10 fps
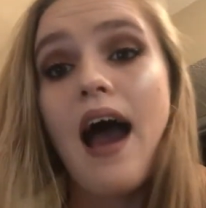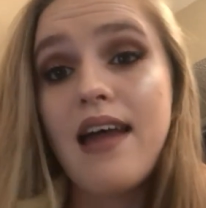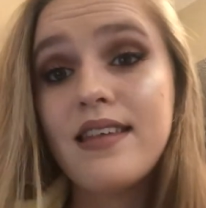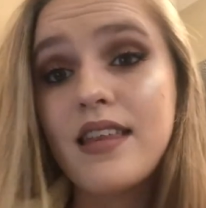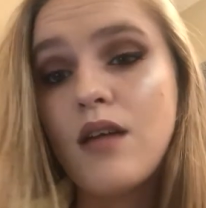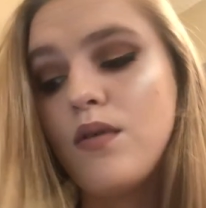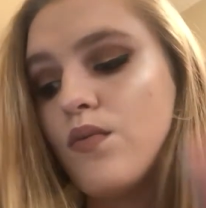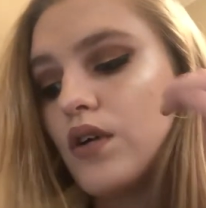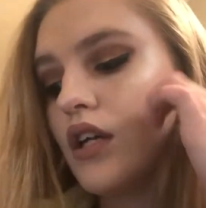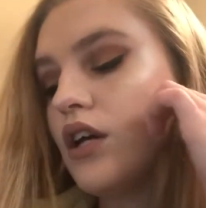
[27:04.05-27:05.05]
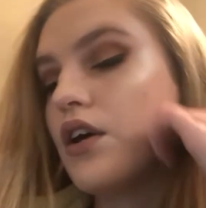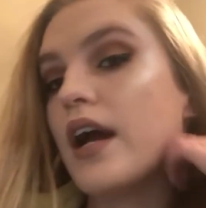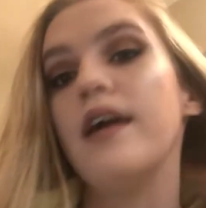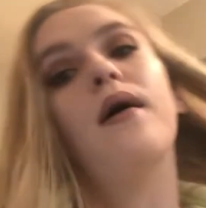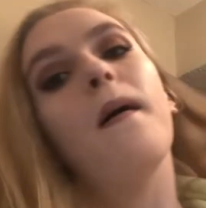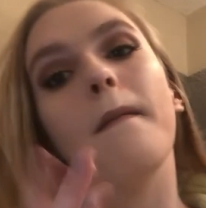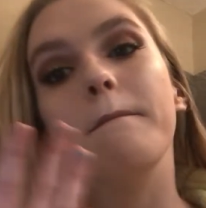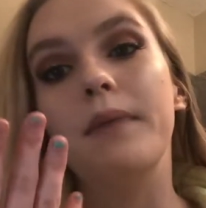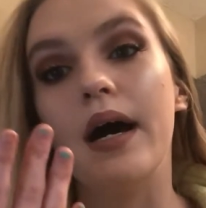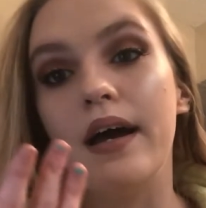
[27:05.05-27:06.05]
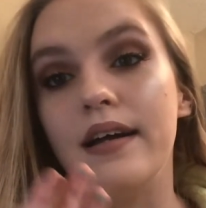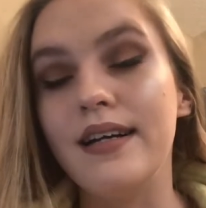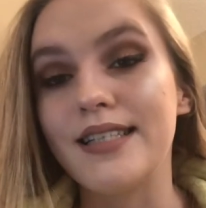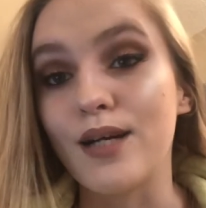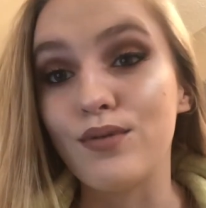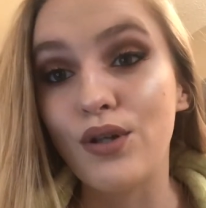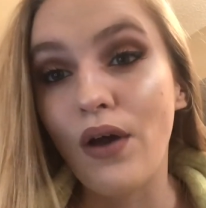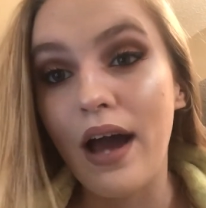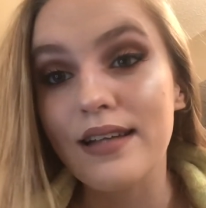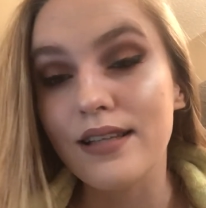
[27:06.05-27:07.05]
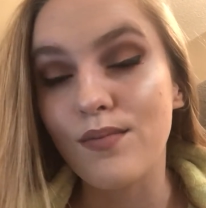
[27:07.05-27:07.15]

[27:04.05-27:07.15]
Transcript: I think that'd be really great, but it's up to you guys.